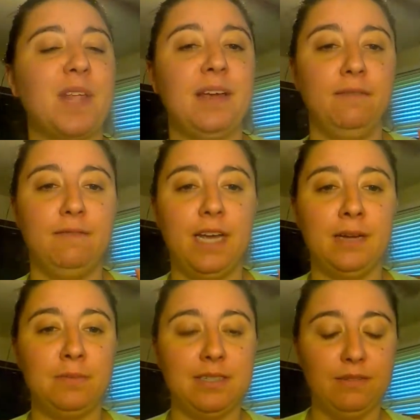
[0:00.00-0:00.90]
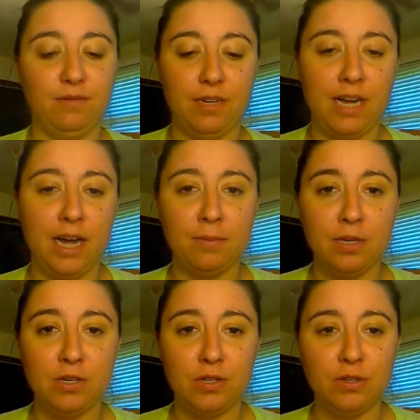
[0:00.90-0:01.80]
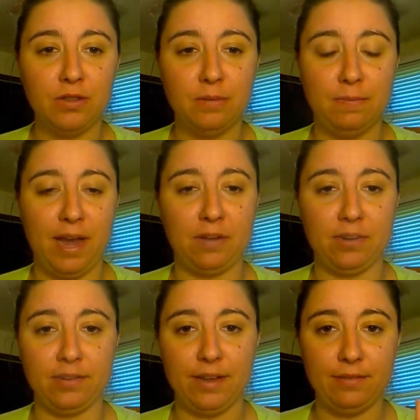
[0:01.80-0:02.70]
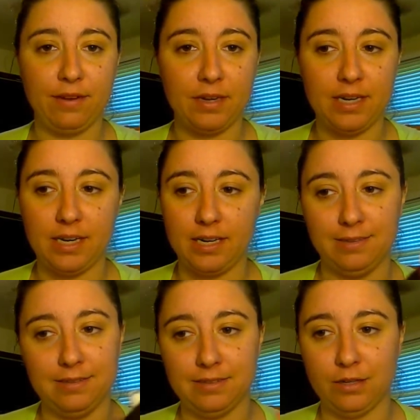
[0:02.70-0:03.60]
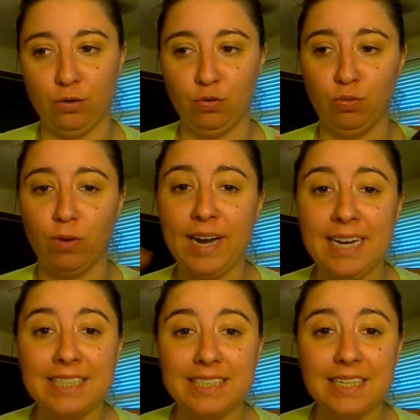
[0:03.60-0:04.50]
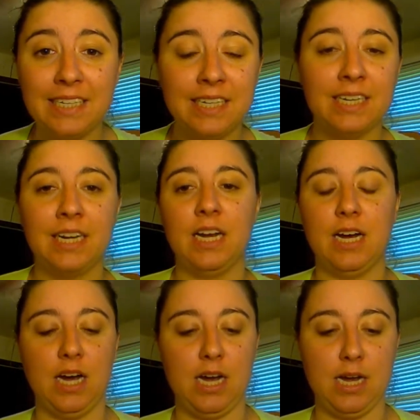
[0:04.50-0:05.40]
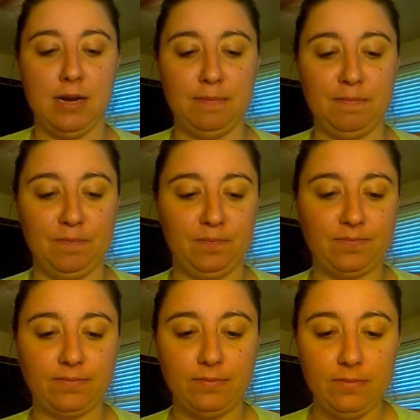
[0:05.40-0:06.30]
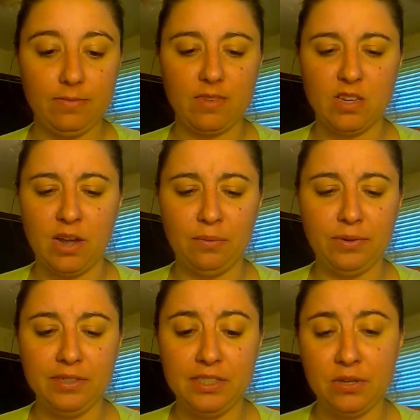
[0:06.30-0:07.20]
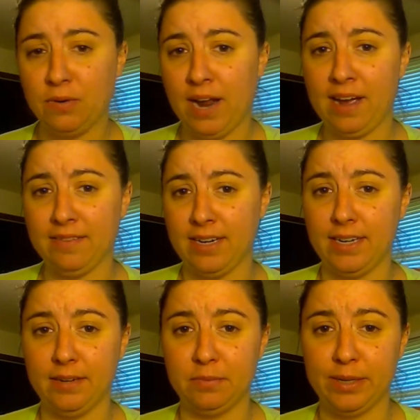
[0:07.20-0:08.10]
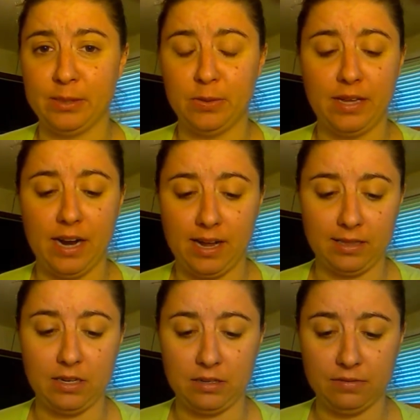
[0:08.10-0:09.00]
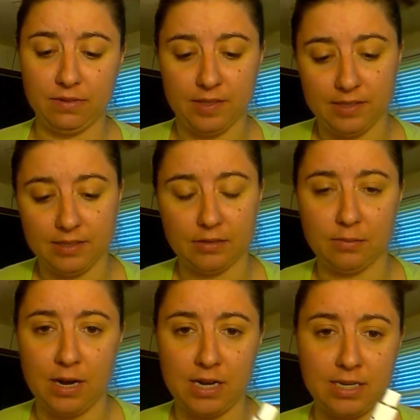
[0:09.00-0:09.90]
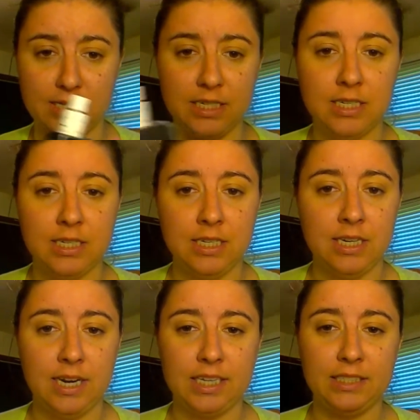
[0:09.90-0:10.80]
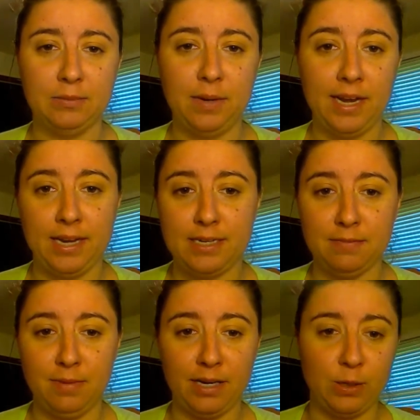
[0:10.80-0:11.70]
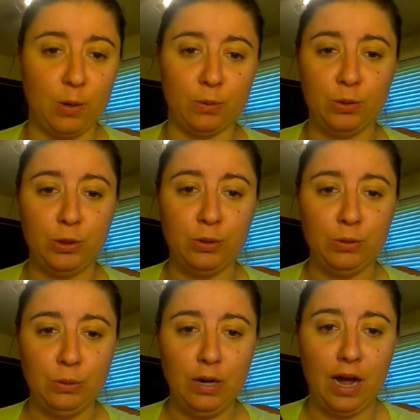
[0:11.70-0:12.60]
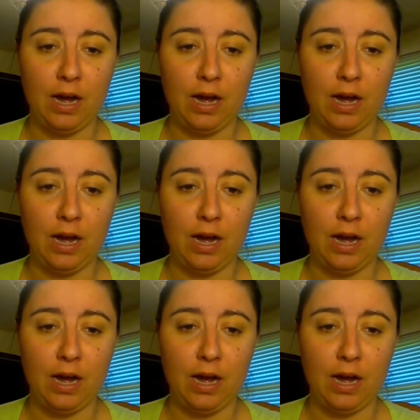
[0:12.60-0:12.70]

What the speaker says: It vapes phenomenal. The battery life on it is great. I really don't have any complaints with it. I love this little mod. It's been my go-to.